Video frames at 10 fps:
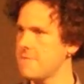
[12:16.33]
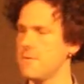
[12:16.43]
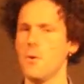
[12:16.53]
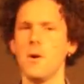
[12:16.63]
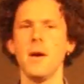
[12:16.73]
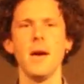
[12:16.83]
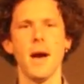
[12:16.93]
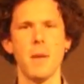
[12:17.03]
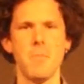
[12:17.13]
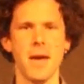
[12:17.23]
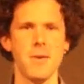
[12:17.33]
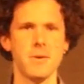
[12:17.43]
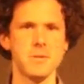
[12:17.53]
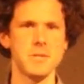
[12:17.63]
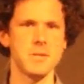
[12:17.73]
for our
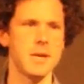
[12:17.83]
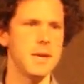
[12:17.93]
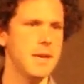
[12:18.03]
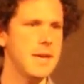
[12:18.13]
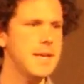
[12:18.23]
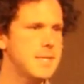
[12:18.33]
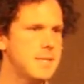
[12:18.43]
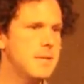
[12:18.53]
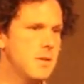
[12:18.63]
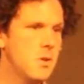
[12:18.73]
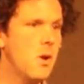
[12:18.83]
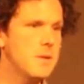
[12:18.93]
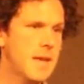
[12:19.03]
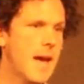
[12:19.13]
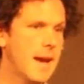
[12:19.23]
parents is
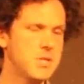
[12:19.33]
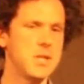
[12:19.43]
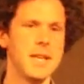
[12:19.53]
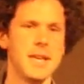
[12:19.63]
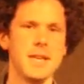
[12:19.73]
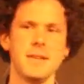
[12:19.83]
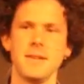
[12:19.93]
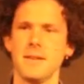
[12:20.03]
not actually